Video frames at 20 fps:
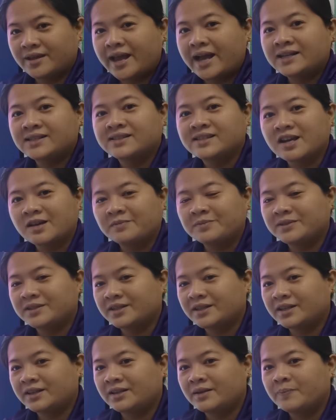
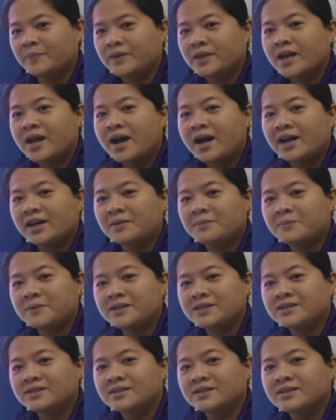accepted,
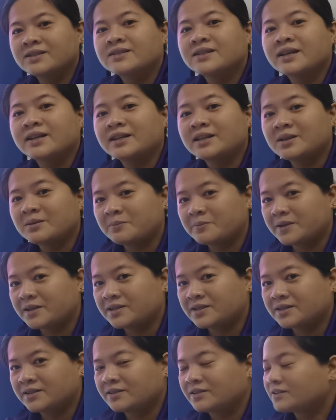hibiscus and
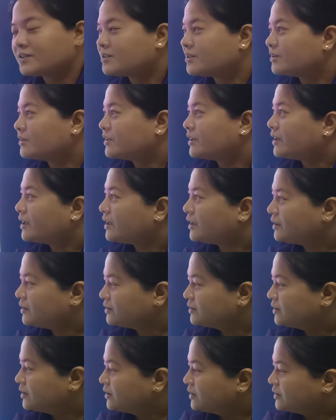hibiscus, okay?
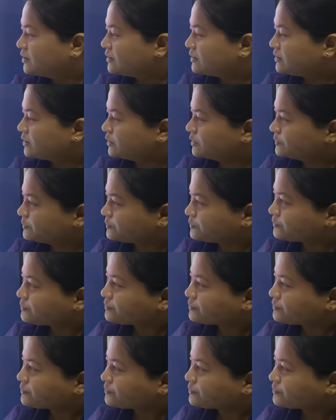So